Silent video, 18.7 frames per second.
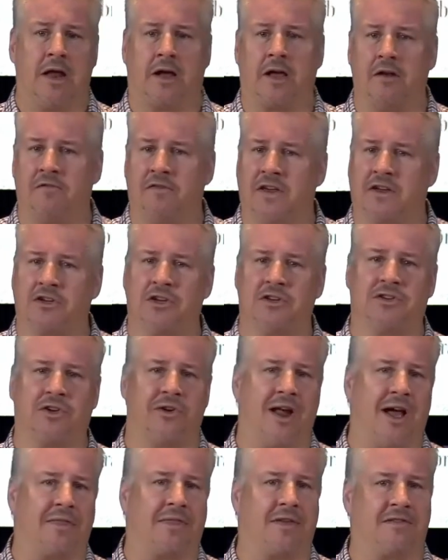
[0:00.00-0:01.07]
Now, convictions
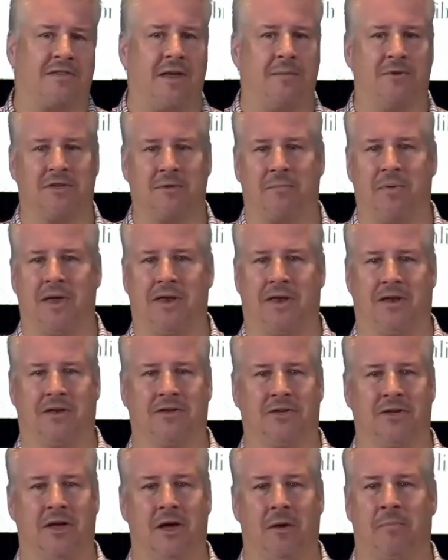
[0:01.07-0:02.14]
are not the same as
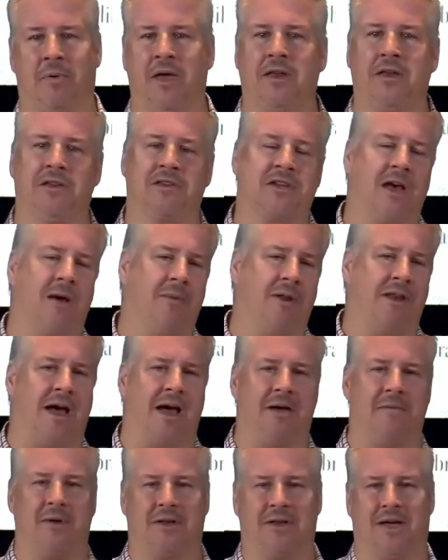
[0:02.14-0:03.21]
opinions. Opinions come a
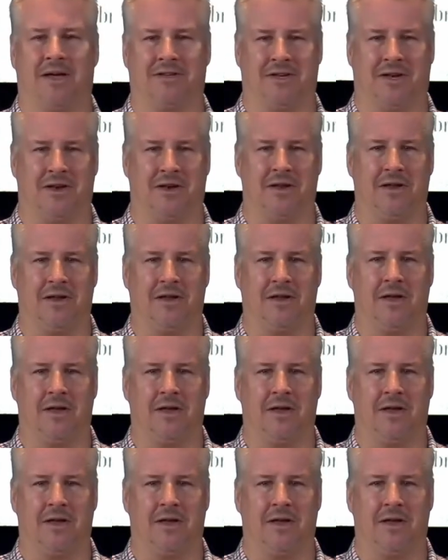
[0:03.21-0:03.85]
dime a dozen.